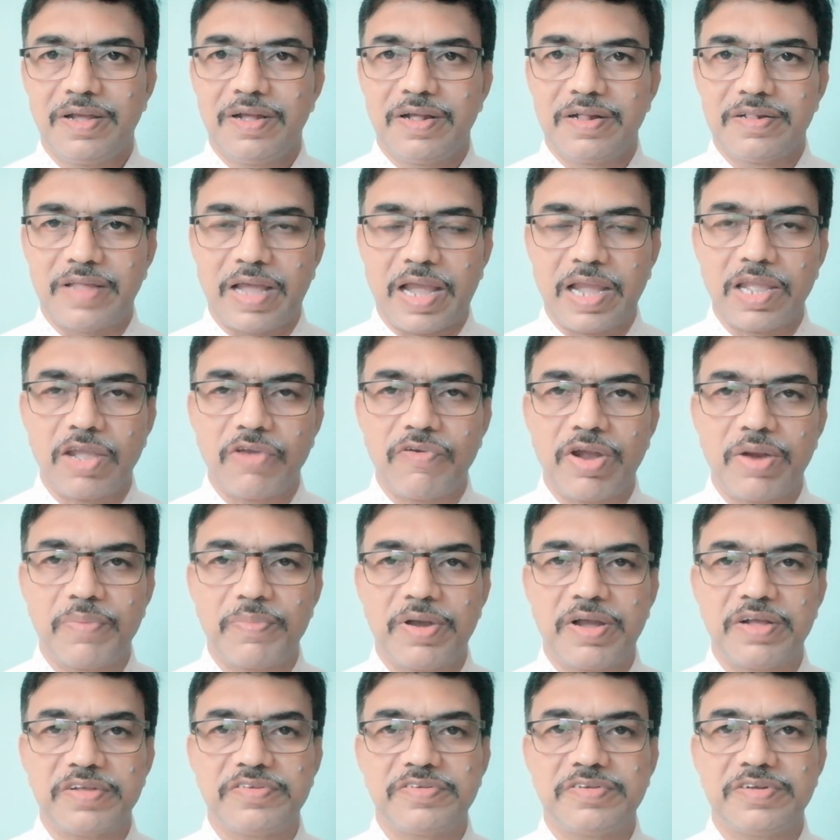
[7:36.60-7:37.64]
Thank you very
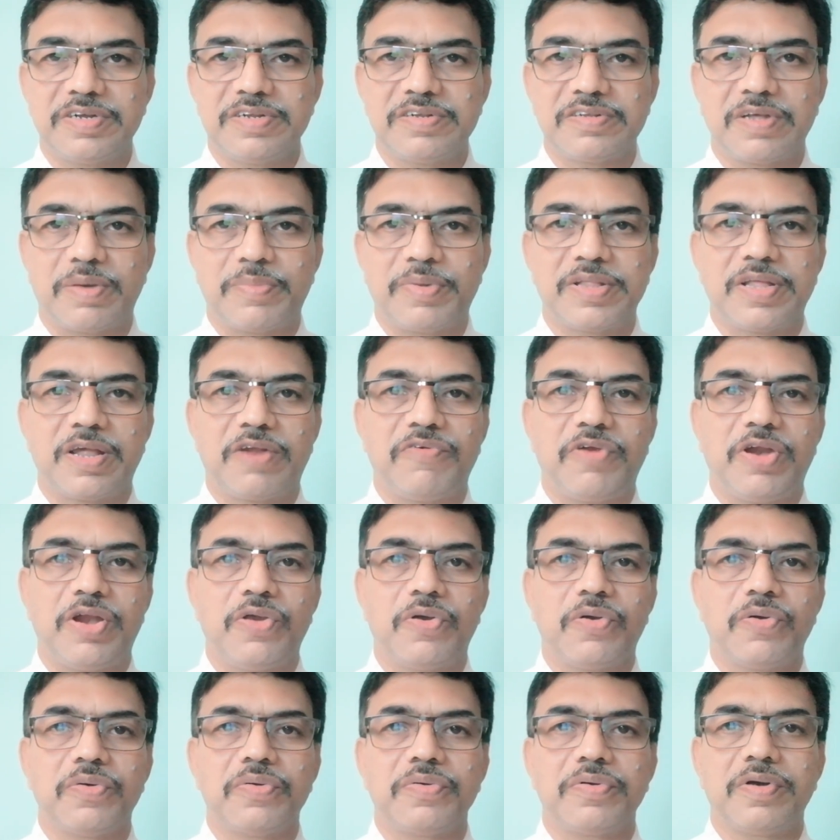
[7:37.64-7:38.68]
much. In some other
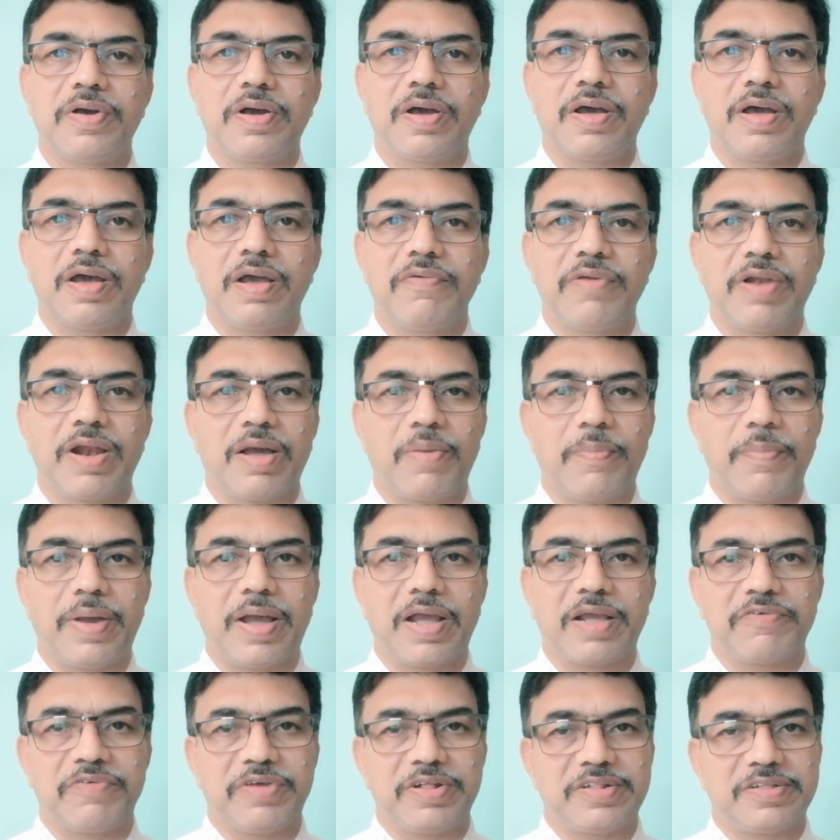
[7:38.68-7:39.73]
video, I will come
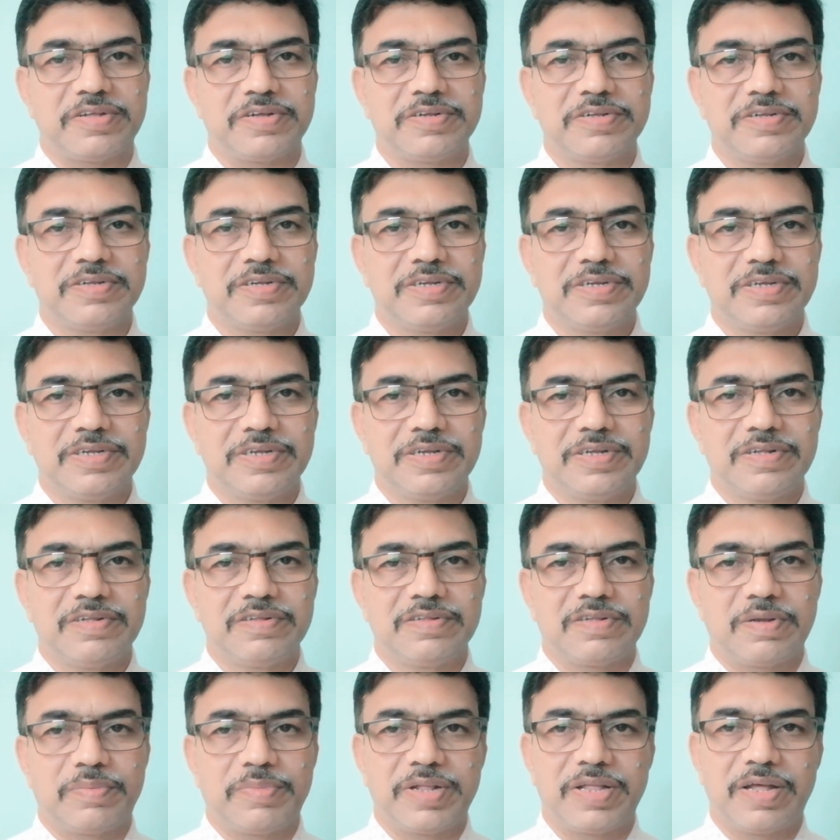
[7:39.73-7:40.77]
back with
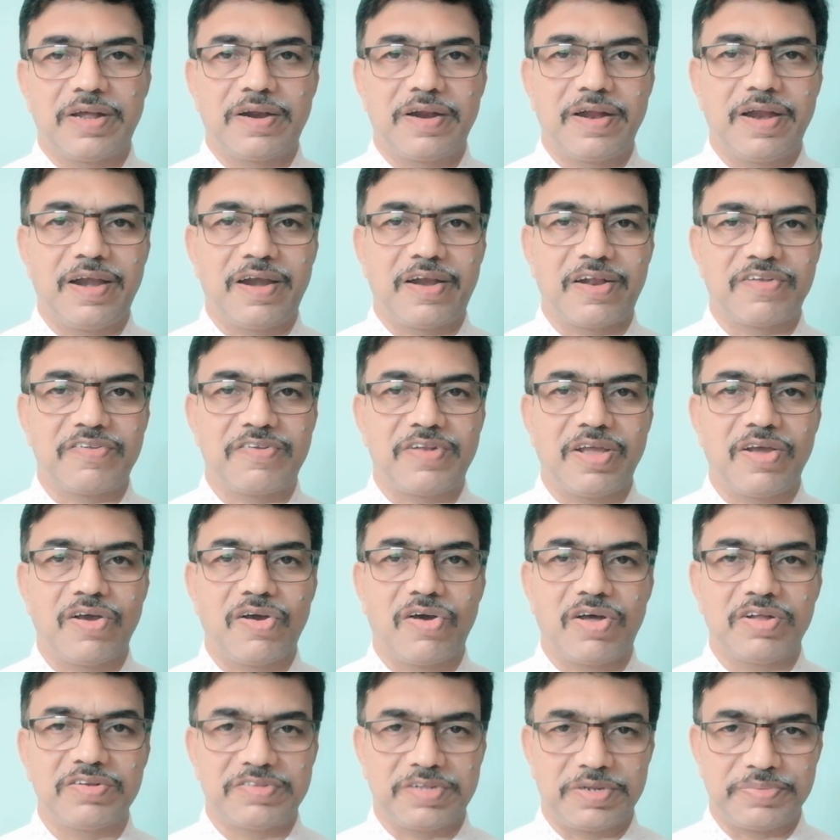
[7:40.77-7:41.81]
some other interesting
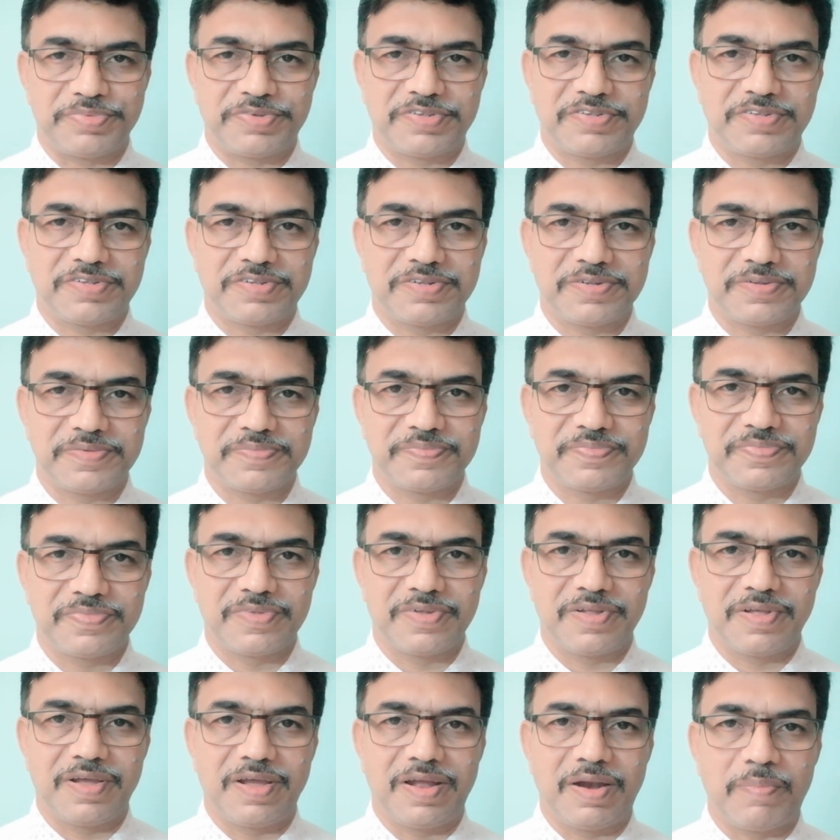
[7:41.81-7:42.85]
concepts
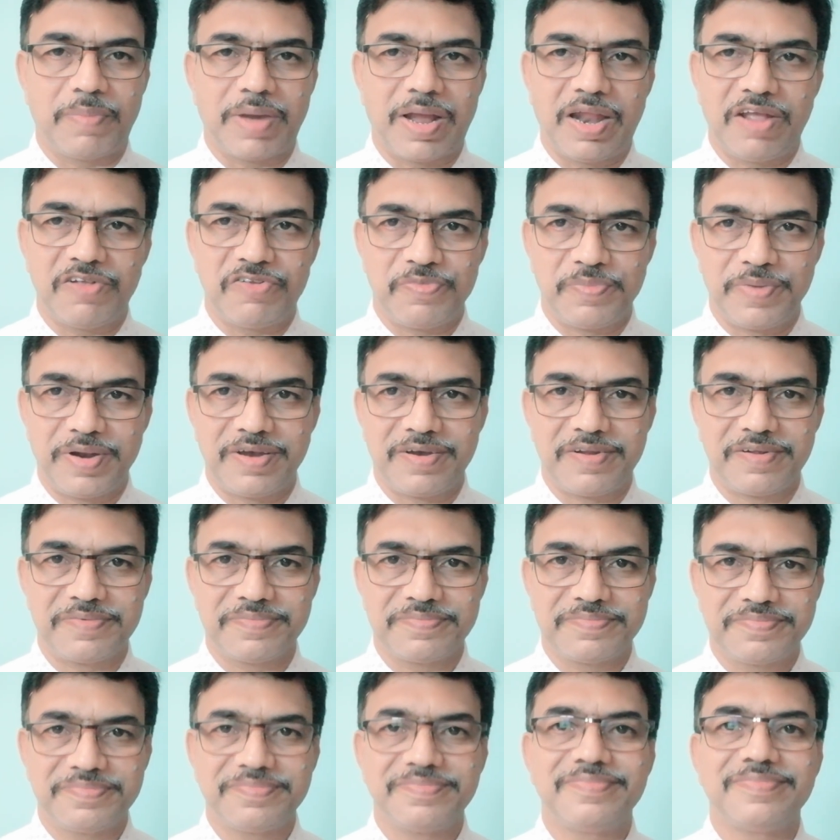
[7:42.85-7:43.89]
in management.
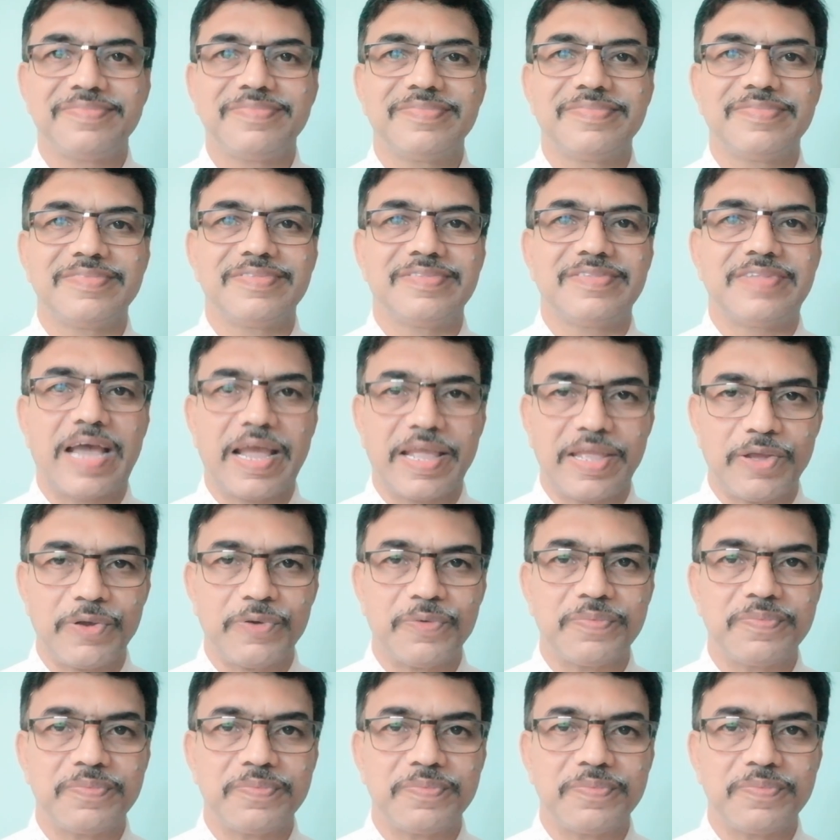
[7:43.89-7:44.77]
Thank you.